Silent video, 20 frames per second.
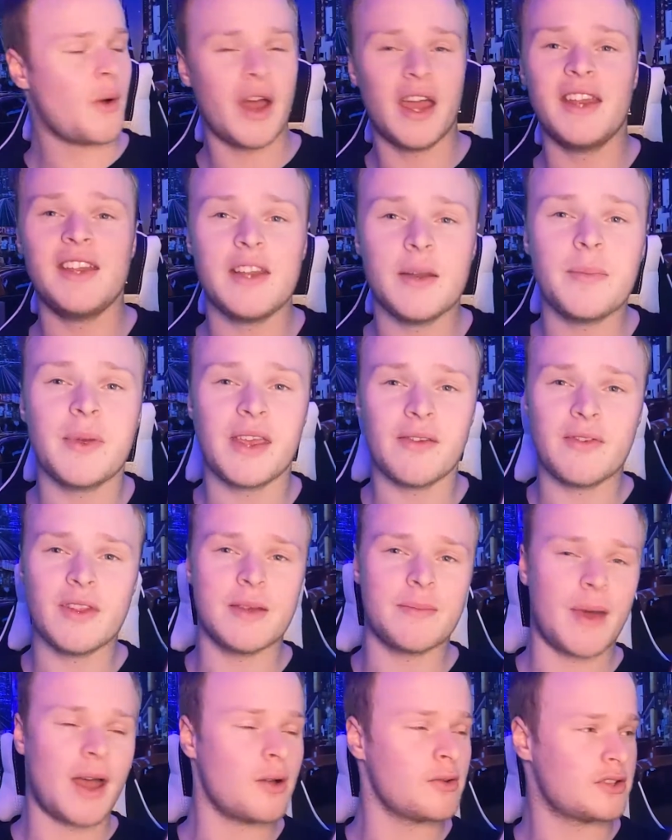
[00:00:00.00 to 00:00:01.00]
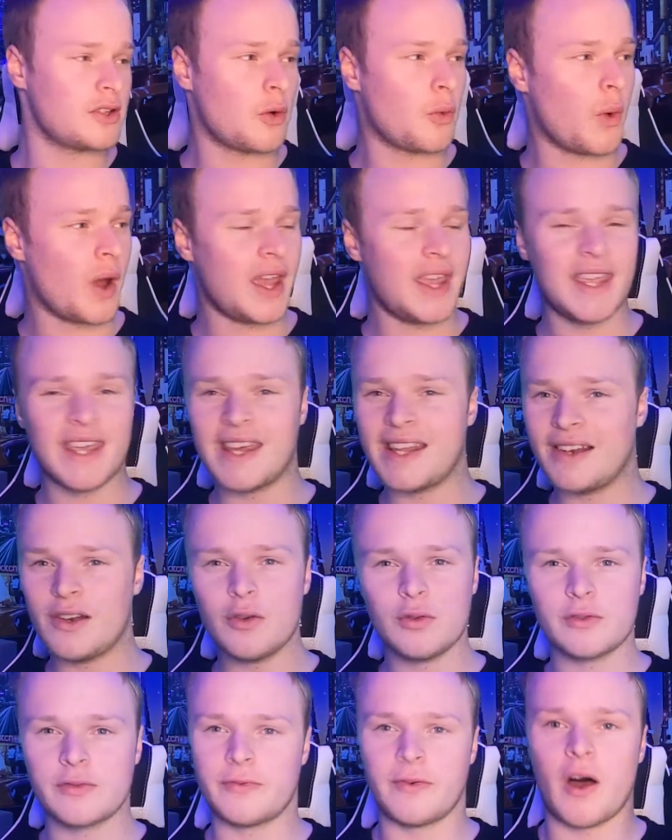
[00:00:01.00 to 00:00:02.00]
I ended up giving the mouse away. It
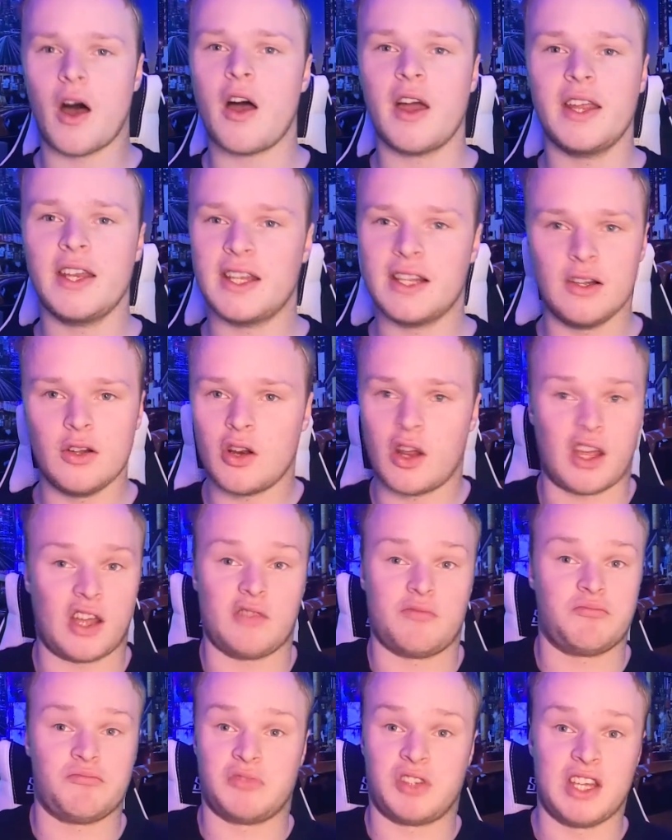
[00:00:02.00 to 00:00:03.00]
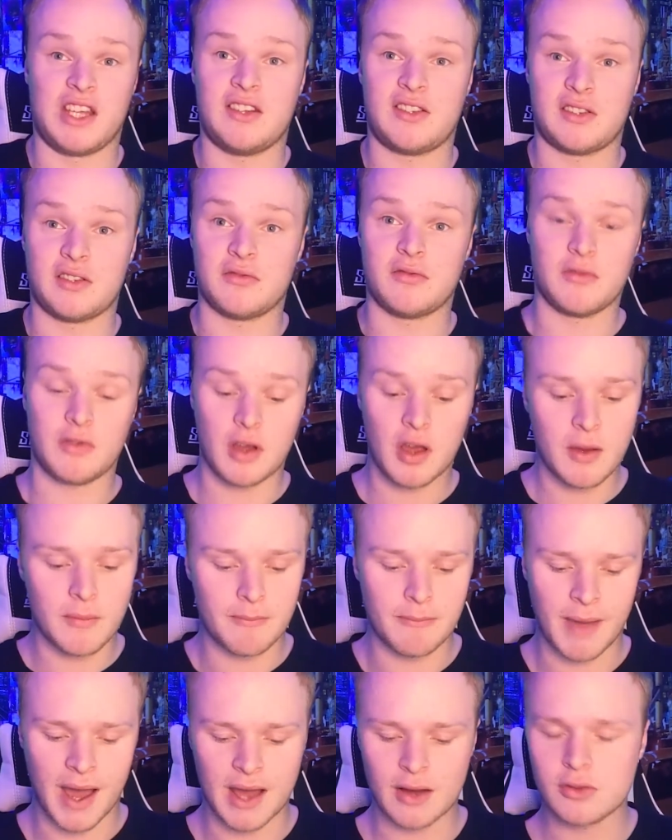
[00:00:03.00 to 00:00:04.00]
looked fine, it looked like a decent
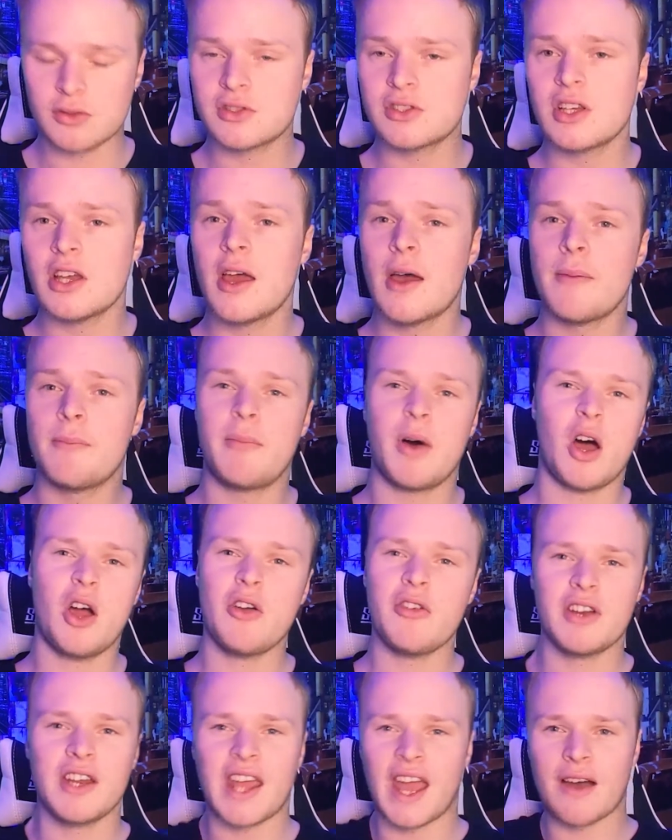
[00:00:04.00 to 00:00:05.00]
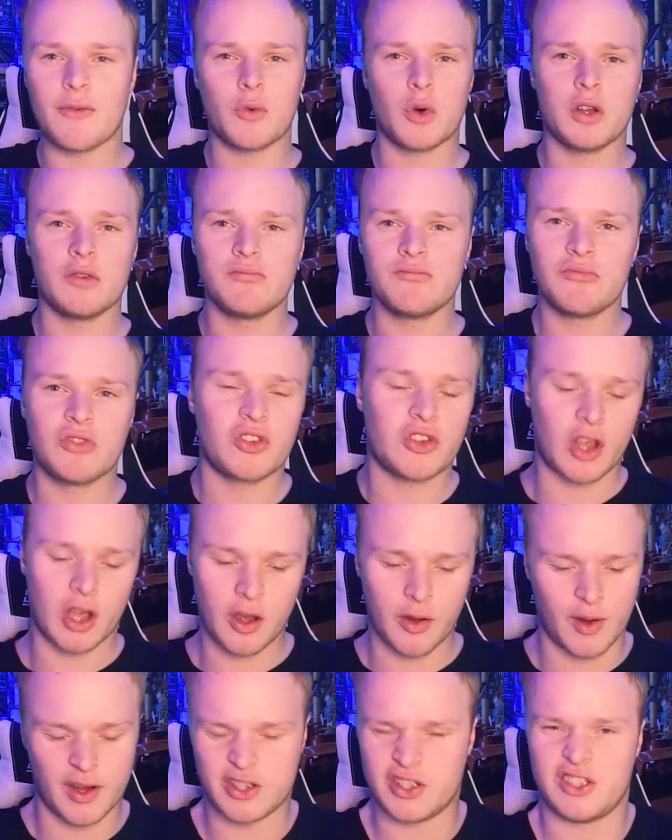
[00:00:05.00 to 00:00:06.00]
mouse, but I already have one, so
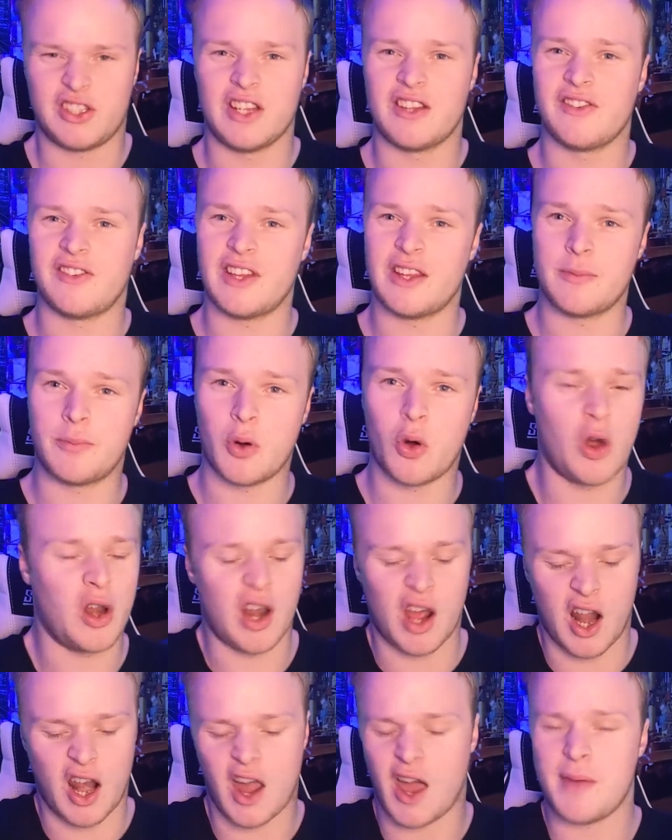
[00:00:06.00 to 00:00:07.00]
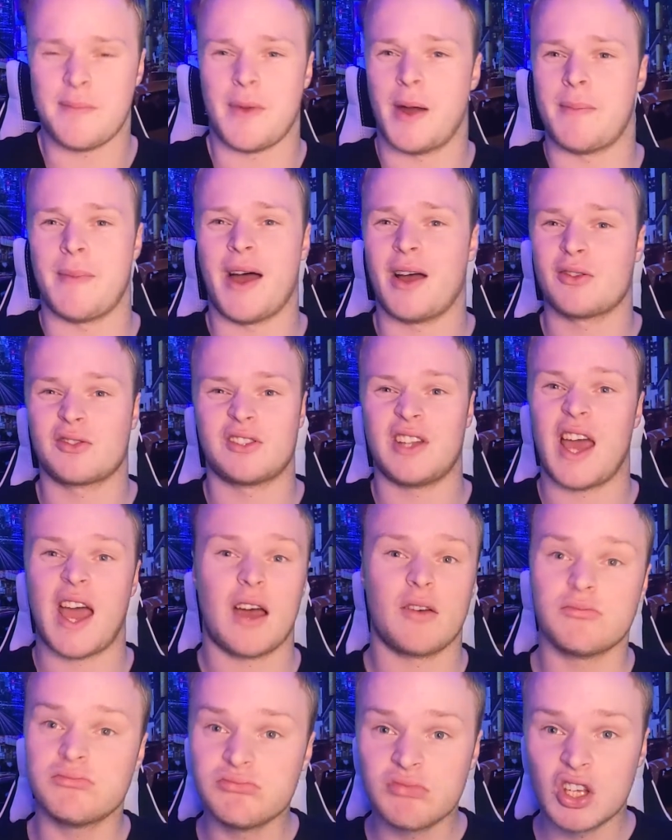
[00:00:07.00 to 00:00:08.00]
I just didn't see the point. I like my mouse
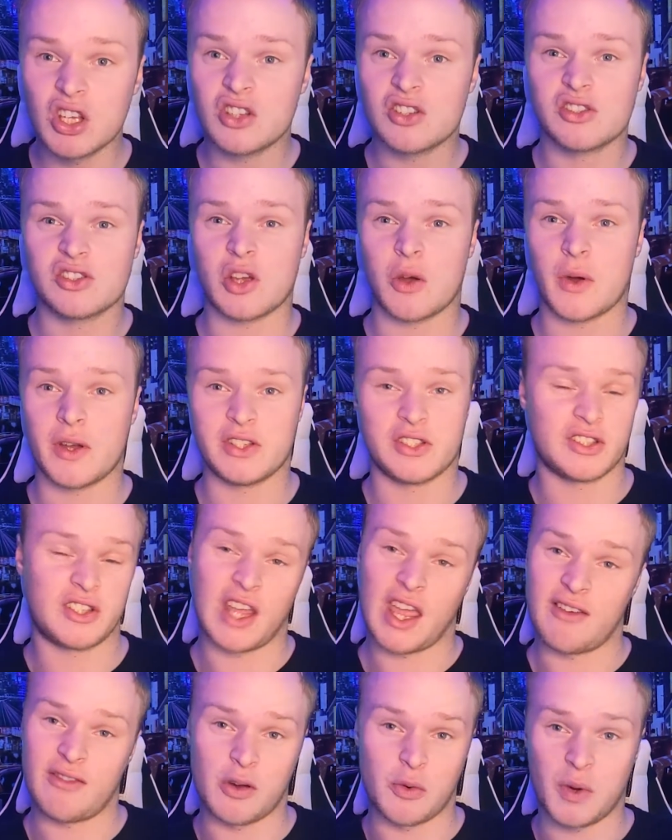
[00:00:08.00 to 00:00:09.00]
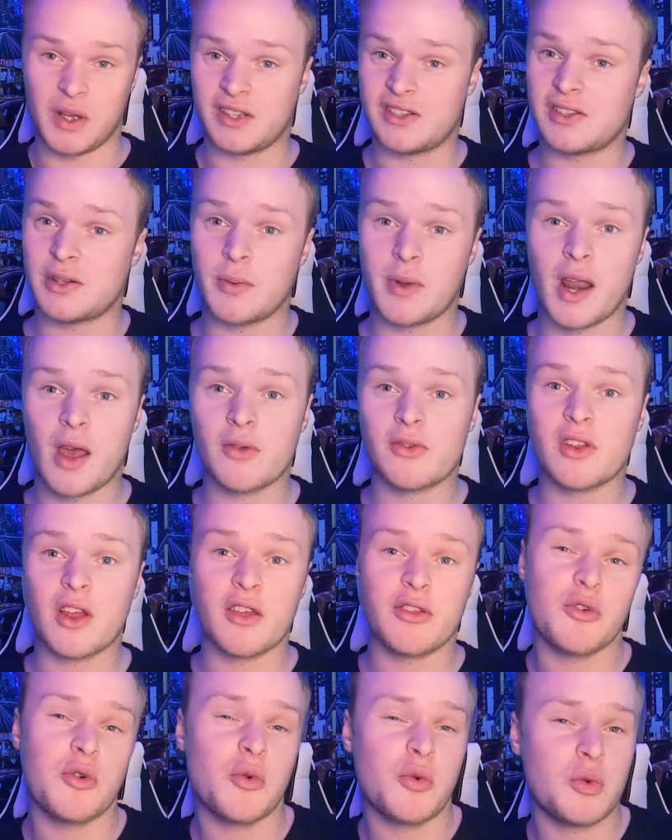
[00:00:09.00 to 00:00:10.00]
now, so I just gave it with someone else that
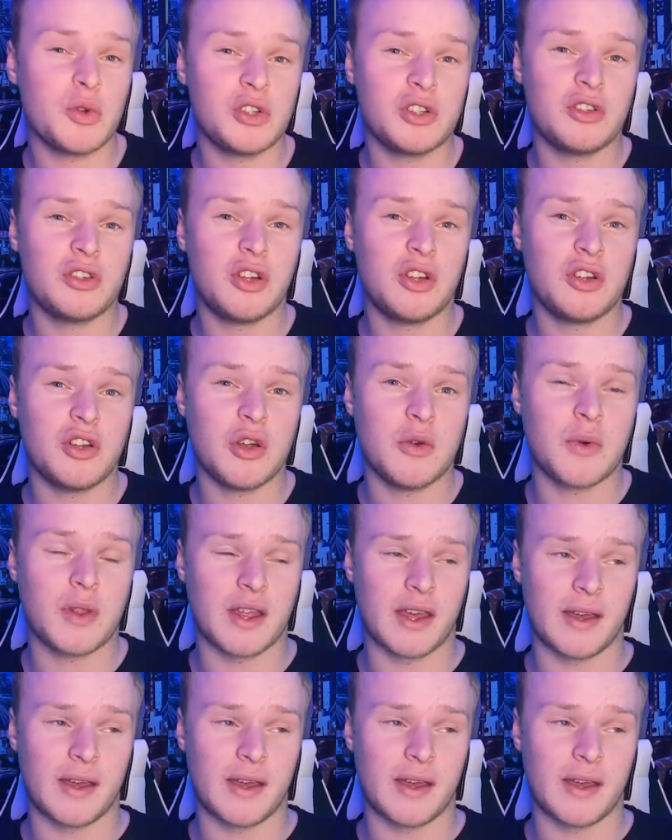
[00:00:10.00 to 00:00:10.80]
I thought could do with